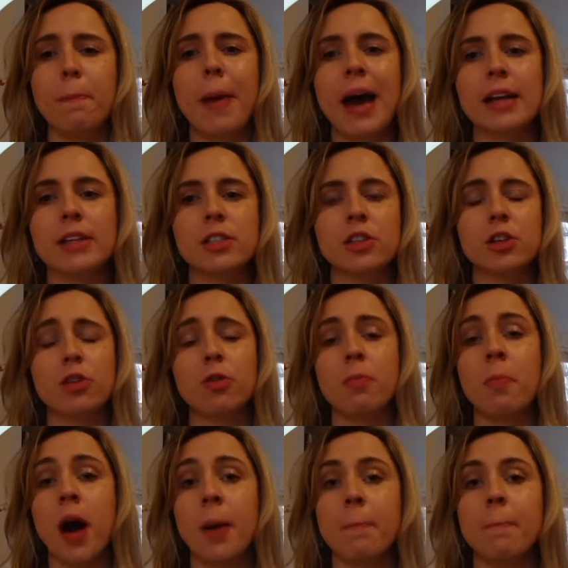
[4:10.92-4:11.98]
back to your
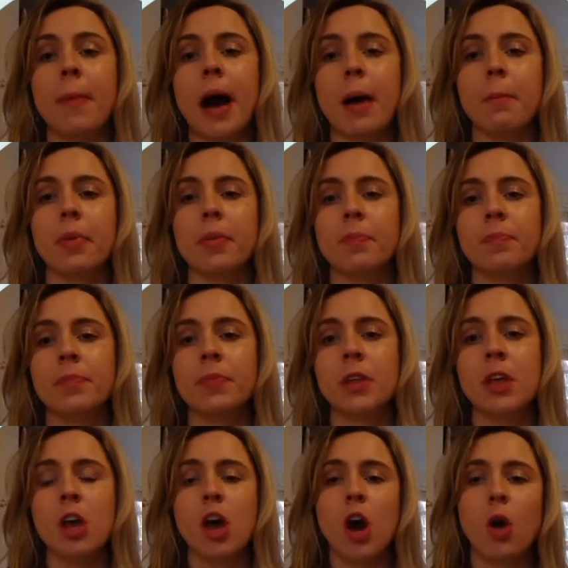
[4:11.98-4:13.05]
mind map
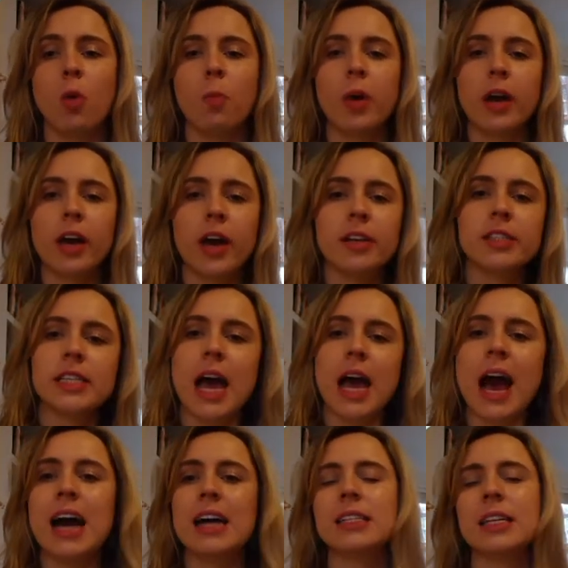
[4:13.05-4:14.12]
and we're going to
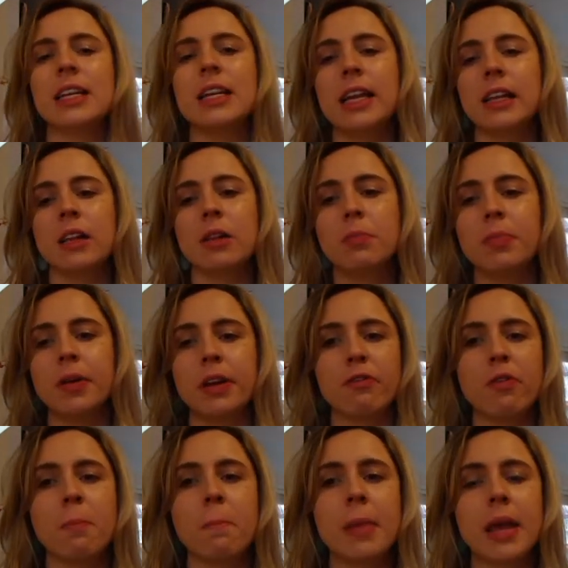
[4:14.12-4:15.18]
add a little bit of
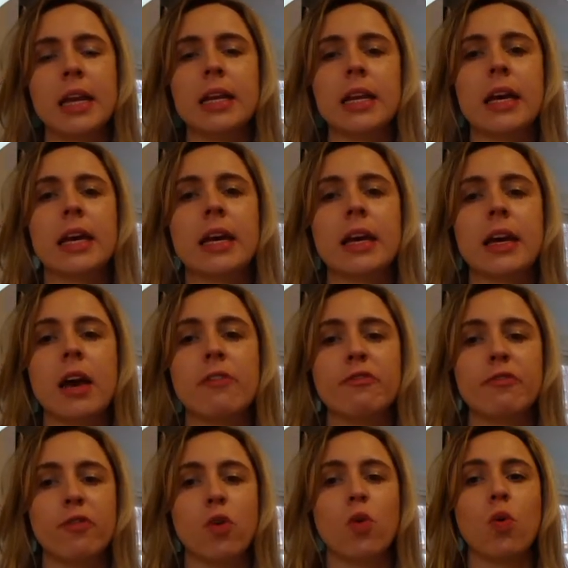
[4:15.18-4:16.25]
a meaning
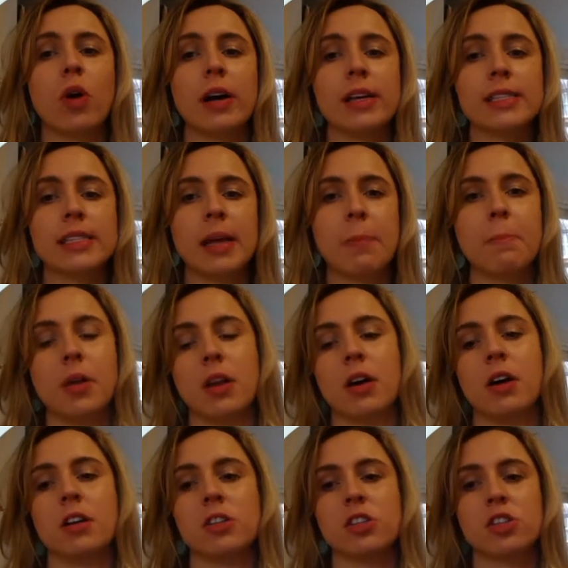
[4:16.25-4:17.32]
for
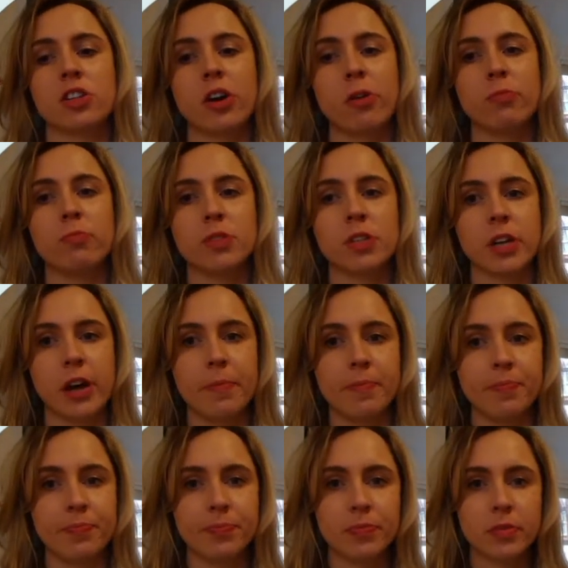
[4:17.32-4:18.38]
assemblage sculpture.
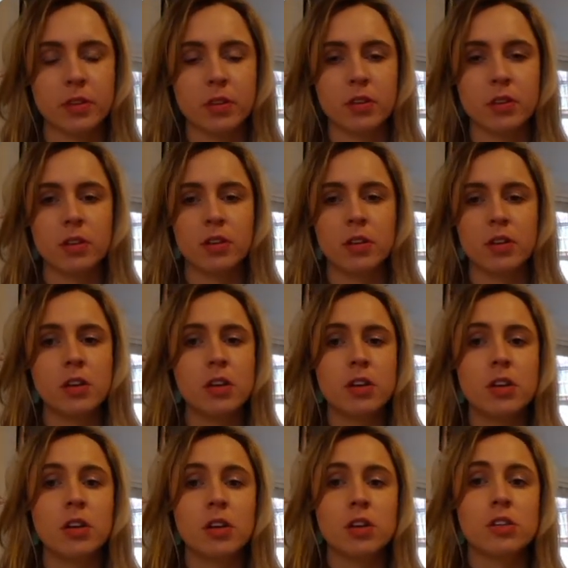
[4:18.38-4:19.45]

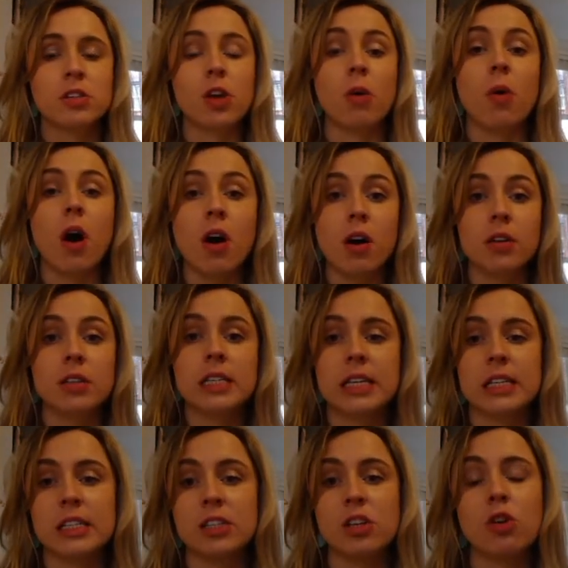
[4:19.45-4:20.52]
So
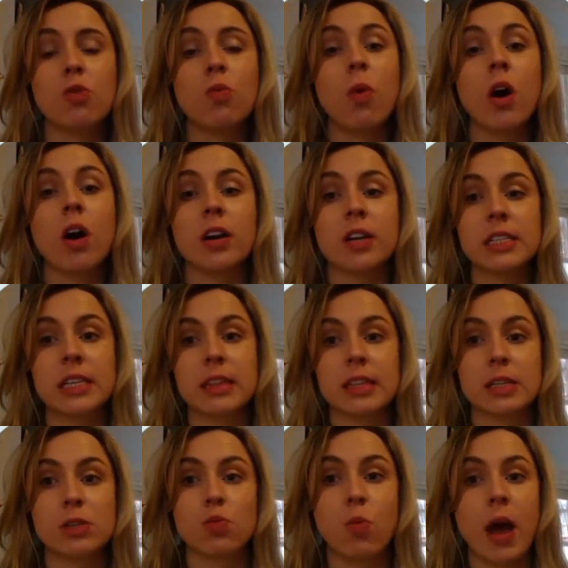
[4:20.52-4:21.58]
artists who worked in
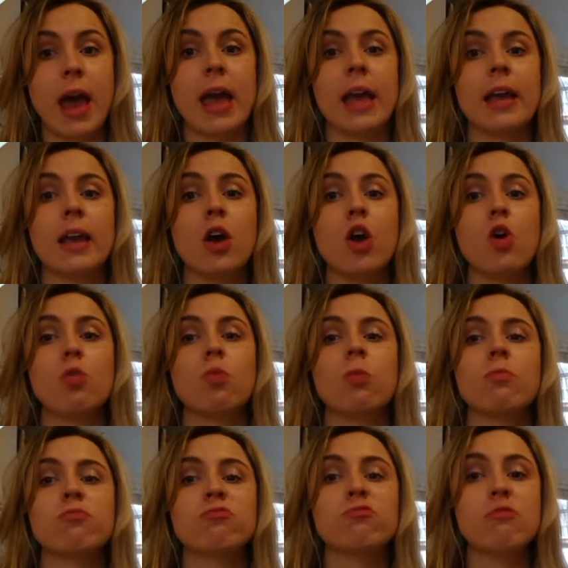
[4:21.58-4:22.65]
this way
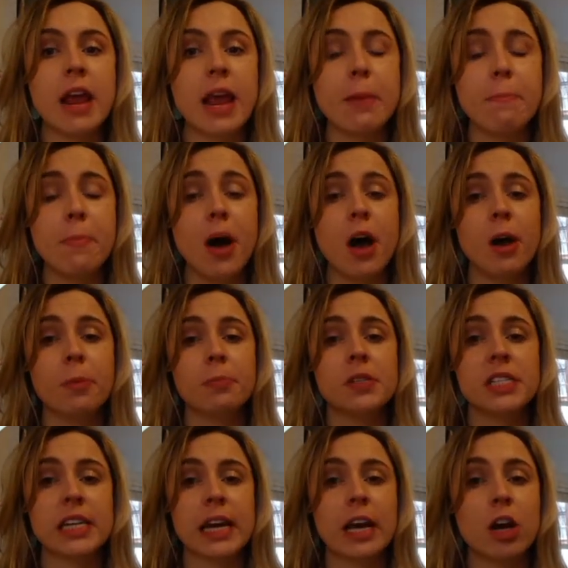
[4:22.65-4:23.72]
were
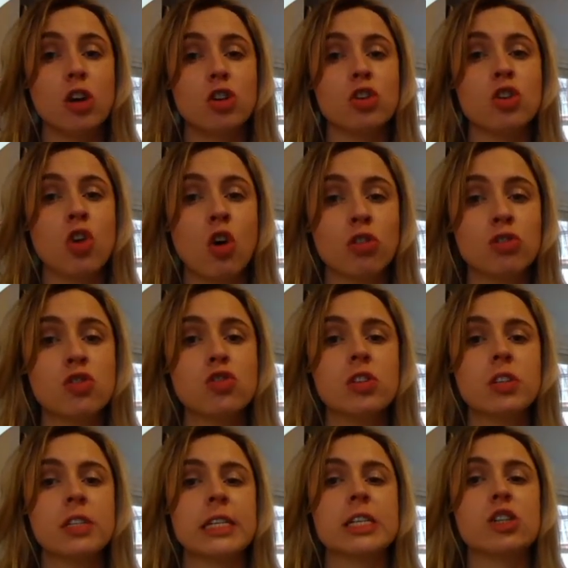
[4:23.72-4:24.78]
repurposing
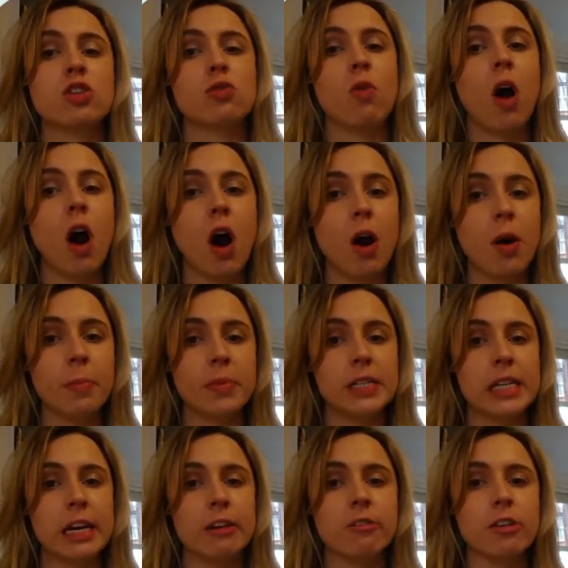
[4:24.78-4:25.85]
non-traditional art
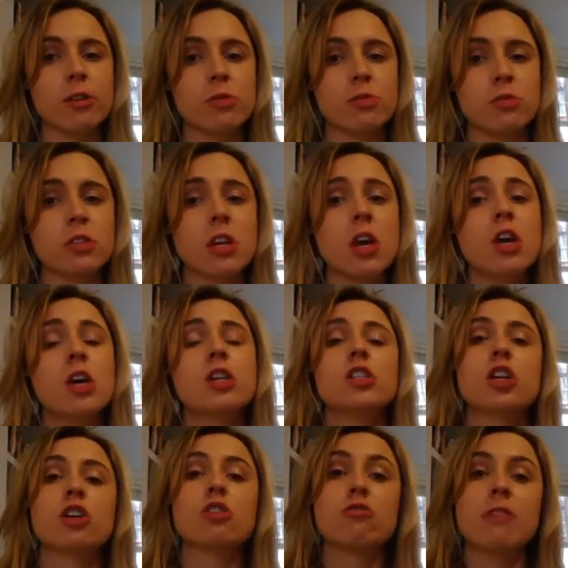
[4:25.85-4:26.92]
materials
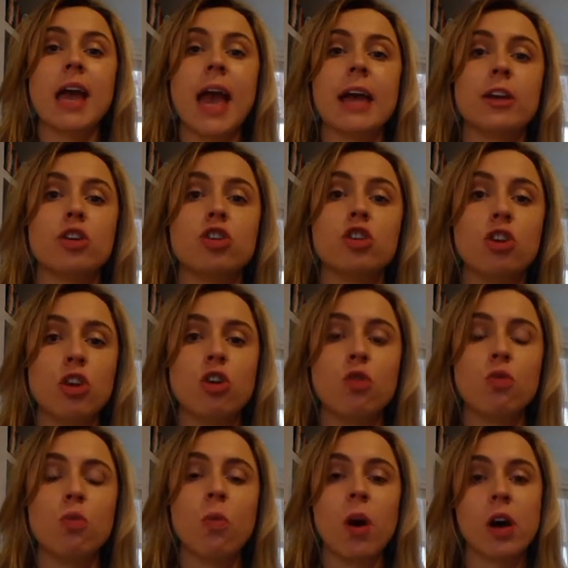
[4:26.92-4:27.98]
to create
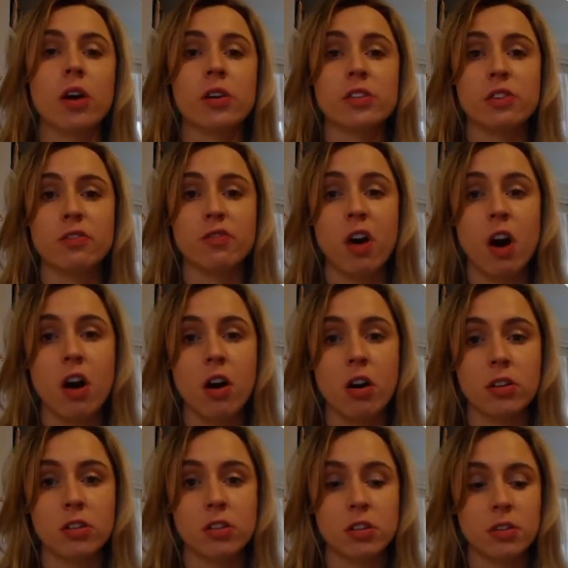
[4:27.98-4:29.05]
new works of
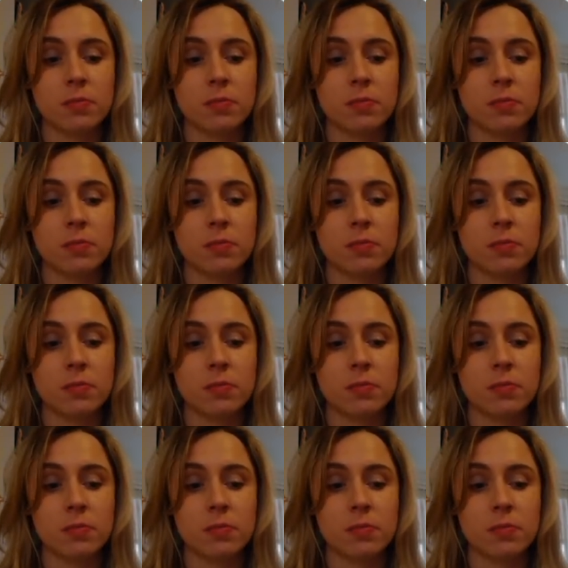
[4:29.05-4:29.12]
art.